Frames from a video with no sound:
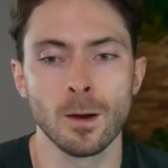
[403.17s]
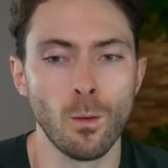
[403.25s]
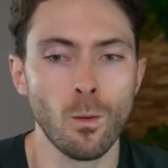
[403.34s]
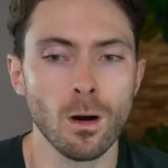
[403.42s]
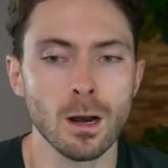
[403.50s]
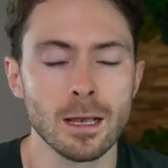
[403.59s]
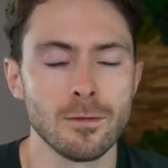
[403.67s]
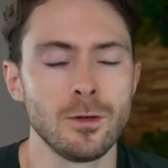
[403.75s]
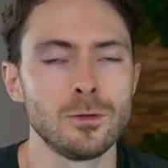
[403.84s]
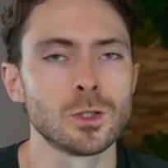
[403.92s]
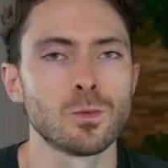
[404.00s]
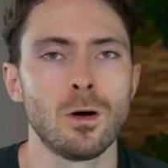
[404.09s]
Or if
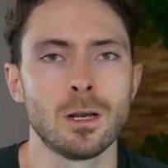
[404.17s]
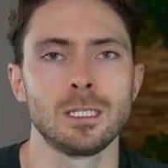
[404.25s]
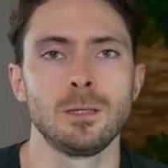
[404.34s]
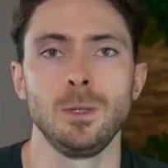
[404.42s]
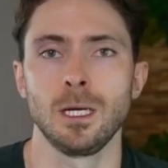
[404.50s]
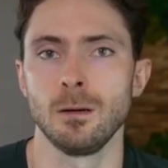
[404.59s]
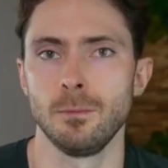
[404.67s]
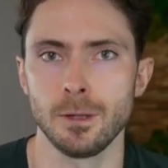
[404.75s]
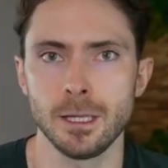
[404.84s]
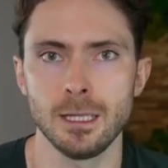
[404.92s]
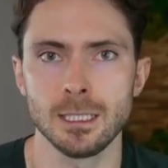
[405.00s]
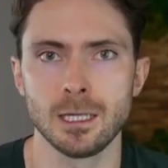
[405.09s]
you just want it to be
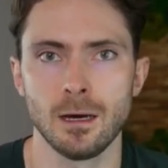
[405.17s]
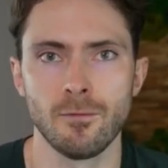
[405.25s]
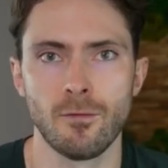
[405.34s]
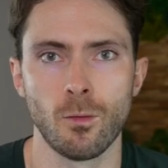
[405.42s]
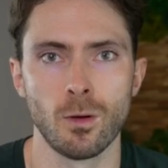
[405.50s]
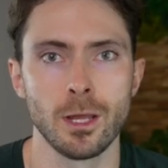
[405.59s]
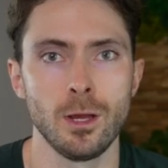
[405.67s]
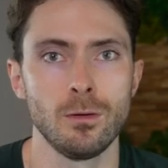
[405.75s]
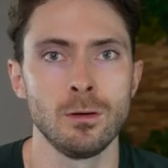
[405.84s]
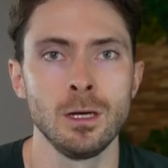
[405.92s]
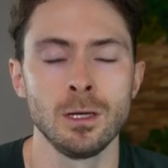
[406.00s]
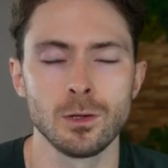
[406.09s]
completely done for you,